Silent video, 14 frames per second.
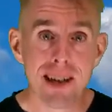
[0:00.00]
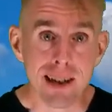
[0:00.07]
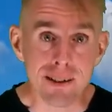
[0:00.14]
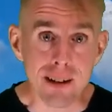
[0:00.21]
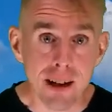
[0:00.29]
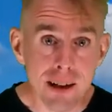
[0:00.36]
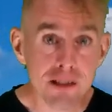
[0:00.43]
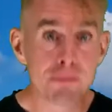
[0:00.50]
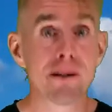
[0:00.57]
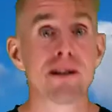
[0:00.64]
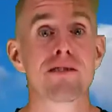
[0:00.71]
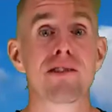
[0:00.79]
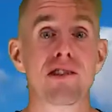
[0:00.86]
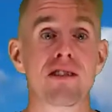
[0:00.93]
In the last
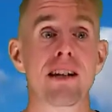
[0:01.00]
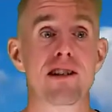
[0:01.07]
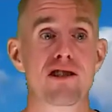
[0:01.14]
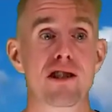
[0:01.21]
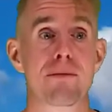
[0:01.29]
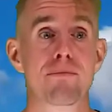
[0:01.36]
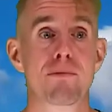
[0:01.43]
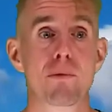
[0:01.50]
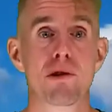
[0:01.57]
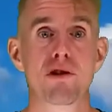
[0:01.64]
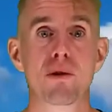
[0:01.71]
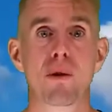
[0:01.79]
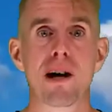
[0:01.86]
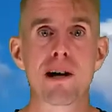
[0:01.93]
part of this lecture, we
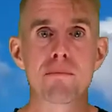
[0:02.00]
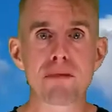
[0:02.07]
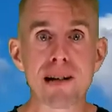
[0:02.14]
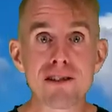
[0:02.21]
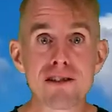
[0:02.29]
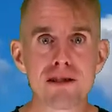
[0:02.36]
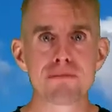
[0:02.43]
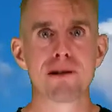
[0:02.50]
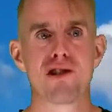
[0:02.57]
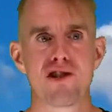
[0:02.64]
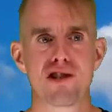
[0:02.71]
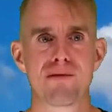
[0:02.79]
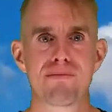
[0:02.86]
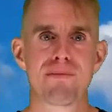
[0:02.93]
saw how Brownian
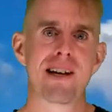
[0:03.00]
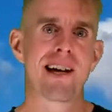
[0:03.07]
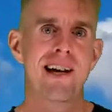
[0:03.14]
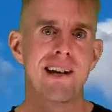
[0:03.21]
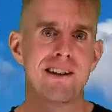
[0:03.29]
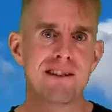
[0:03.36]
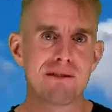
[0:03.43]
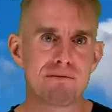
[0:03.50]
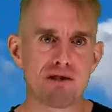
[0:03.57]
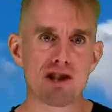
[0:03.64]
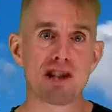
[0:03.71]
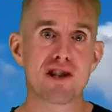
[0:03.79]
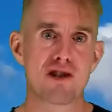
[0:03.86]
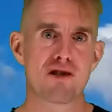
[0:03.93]
motion and
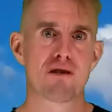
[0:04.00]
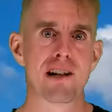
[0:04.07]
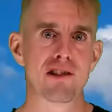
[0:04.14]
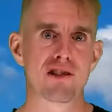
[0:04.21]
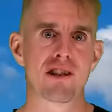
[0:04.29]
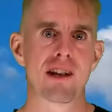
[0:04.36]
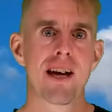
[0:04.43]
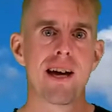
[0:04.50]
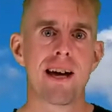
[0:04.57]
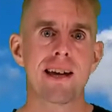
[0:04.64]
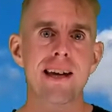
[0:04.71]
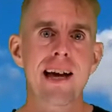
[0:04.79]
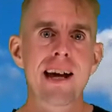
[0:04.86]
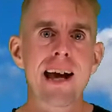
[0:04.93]
shear stress
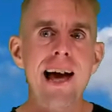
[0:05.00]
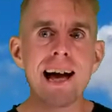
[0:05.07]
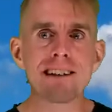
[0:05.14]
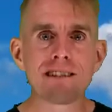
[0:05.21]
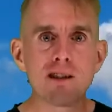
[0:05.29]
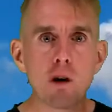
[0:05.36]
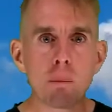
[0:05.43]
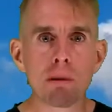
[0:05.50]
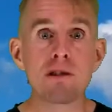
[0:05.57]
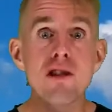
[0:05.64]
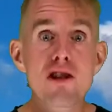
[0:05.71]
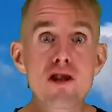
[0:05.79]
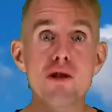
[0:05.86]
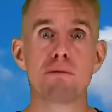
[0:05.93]
can act in
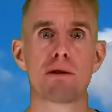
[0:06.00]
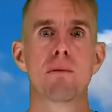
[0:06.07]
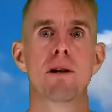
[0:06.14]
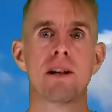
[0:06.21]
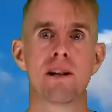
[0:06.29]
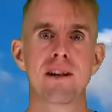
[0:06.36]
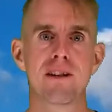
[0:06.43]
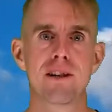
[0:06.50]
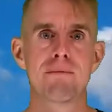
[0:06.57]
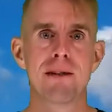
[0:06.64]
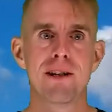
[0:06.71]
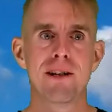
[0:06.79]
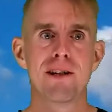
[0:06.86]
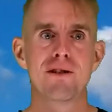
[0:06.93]
opposition with one another
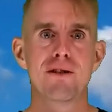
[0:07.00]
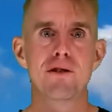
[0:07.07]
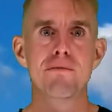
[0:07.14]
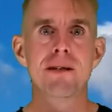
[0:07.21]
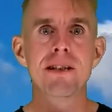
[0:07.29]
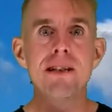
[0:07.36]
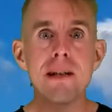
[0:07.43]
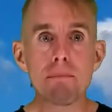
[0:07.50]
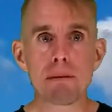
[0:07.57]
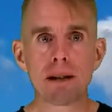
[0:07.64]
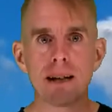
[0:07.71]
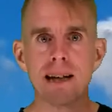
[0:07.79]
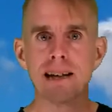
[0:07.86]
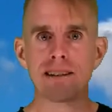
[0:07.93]
to
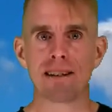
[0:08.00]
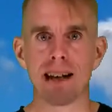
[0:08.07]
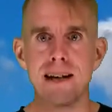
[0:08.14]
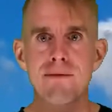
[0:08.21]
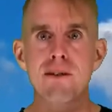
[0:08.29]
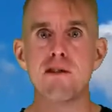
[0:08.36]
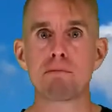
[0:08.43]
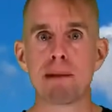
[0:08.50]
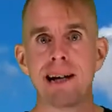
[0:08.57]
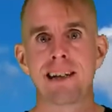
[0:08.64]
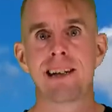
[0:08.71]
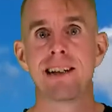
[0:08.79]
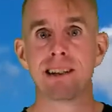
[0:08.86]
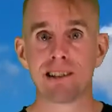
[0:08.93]
manipulate the level of
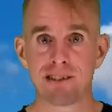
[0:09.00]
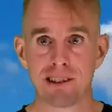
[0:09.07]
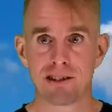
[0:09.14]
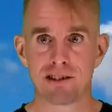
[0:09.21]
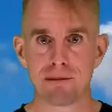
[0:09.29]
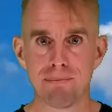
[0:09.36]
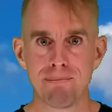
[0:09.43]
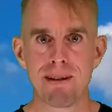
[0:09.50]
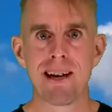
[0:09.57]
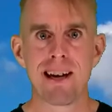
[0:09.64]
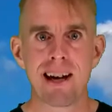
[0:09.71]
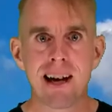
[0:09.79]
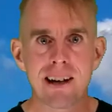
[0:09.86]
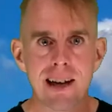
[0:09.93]
packing in a system
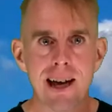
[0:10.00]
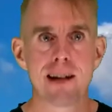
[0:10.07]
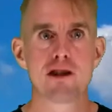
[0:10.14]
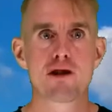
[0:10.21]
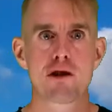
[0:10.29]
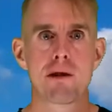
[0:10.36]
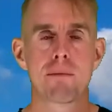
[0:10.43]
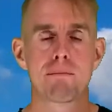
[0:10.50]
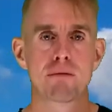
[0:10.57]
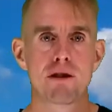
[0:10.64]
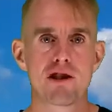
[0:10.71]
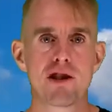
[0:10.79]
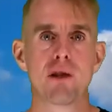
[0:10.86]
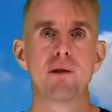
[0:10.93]
and hence
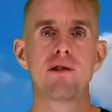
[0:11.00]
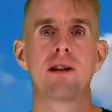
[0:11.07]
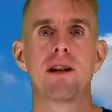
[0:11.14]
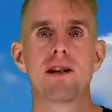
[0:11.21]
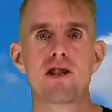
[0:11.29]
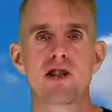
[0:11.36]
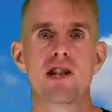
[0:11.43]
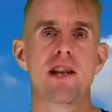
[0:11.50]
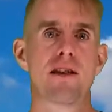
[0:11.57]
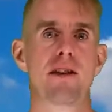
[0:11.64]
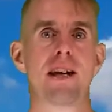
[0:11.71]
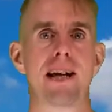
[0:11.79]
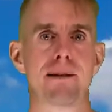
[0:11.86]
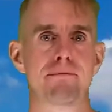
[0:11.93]
produce shear
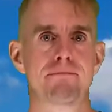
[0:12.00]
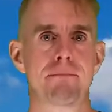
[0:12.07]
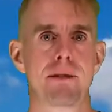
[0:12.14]
thinning.